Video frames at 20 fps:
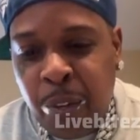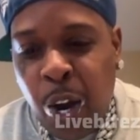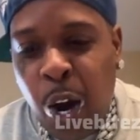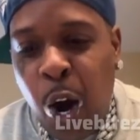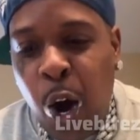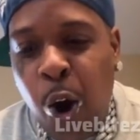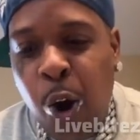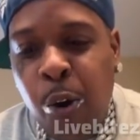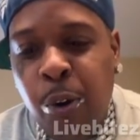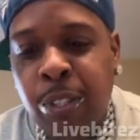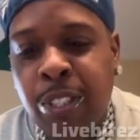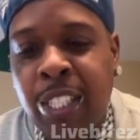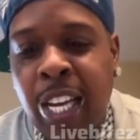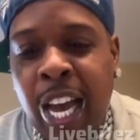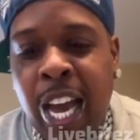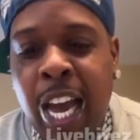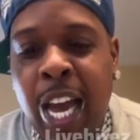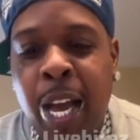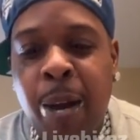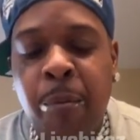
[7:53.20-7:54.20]
The whole
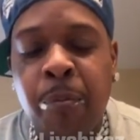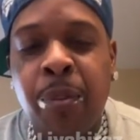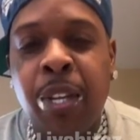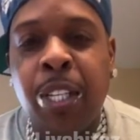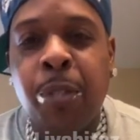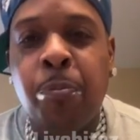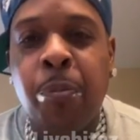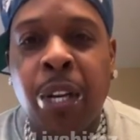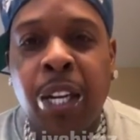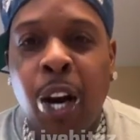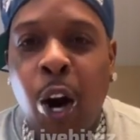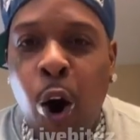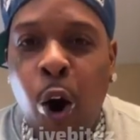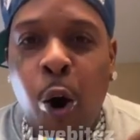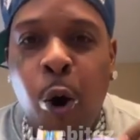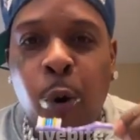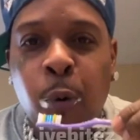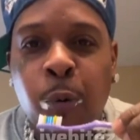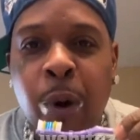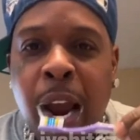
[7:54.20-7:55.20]
time, this been an
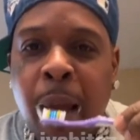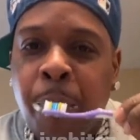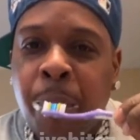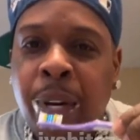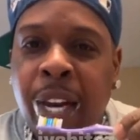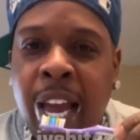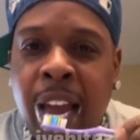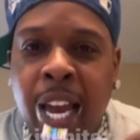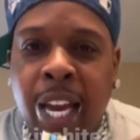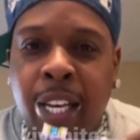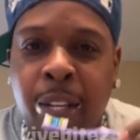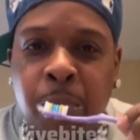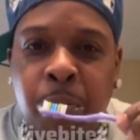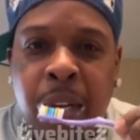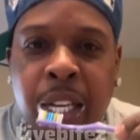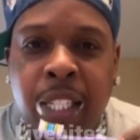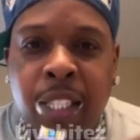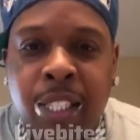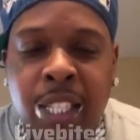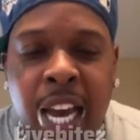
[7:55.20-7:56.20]
old rap.
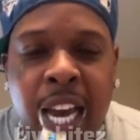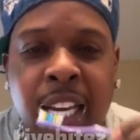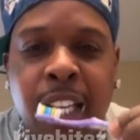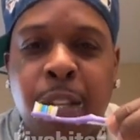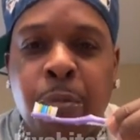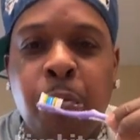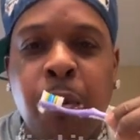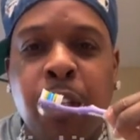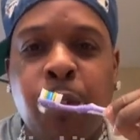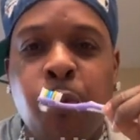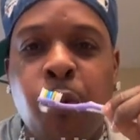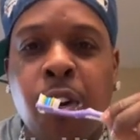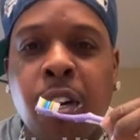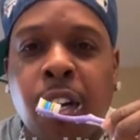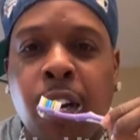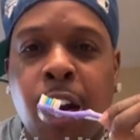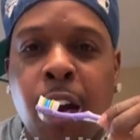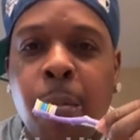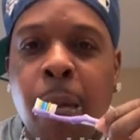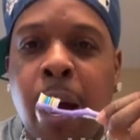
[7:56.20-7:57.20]
Now this bitch
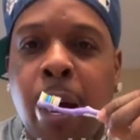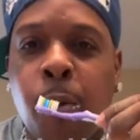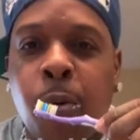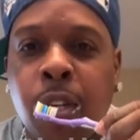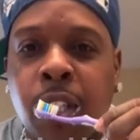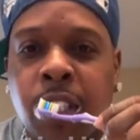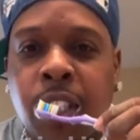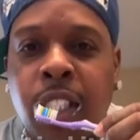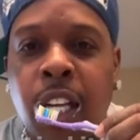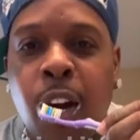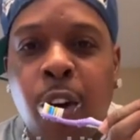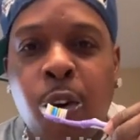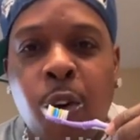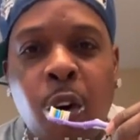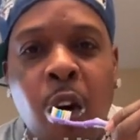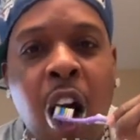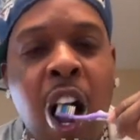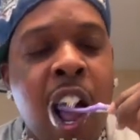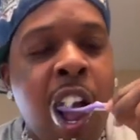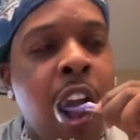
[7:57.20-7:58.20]
want to come out with a
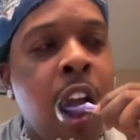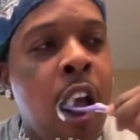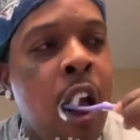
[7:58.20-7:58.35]
song.